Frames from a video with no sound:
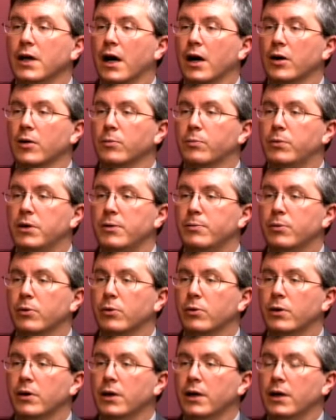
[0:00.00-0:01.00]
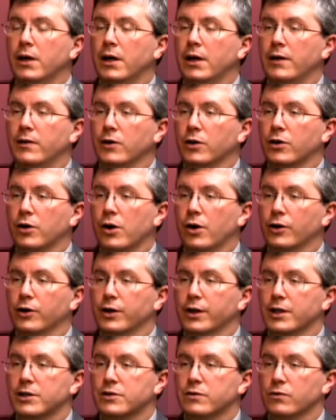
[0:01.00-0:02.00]
young people in the
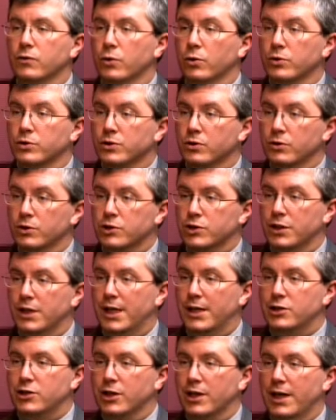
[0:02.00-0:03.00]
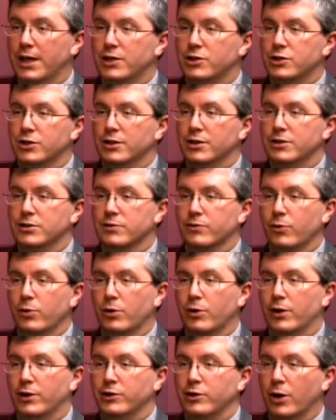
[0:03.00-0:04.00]
congregation. Of course, Christian education is
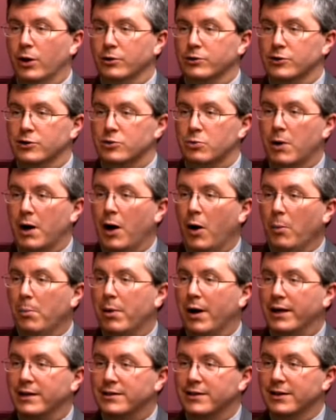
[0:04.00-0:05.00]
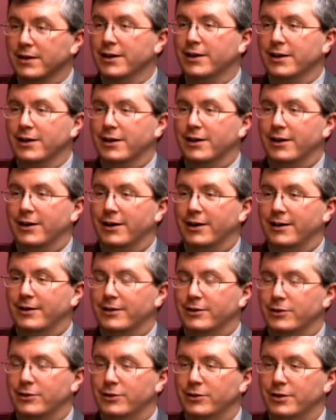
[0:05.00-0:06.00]
for adults as well, but,
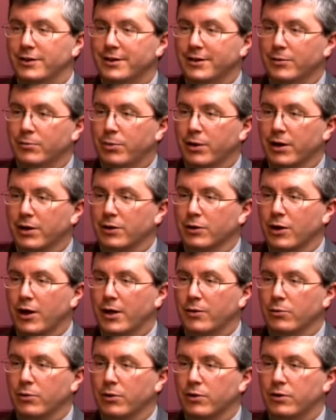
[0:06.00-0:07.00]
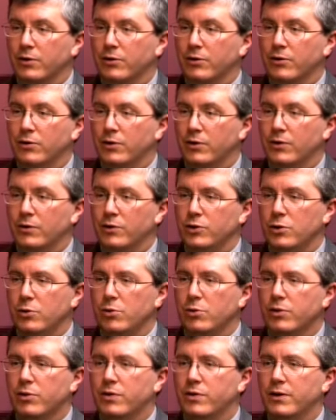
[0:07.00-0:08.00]
uh, but a lot with the uh,
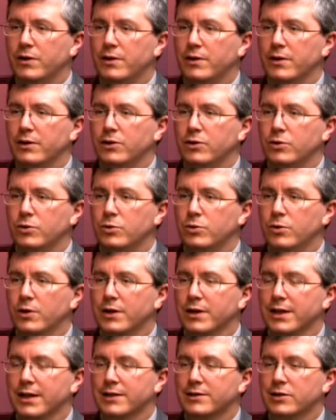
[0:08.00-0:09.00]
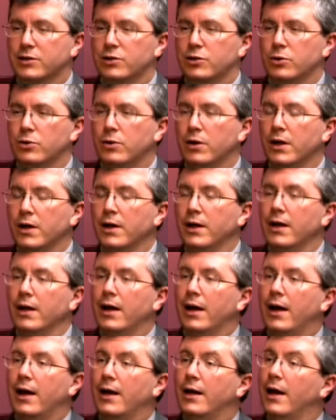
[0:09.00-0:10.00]
youth that you uh, get to do.
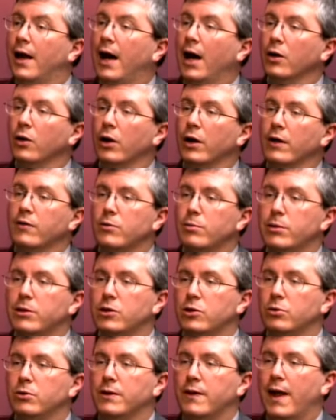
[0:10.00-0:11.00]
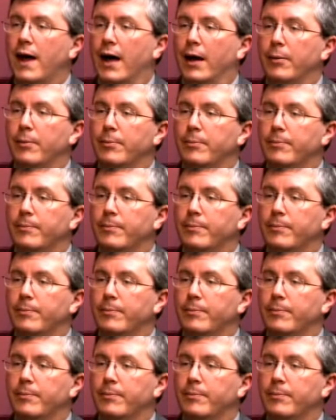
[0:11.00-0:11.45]
And how long have you been doing that?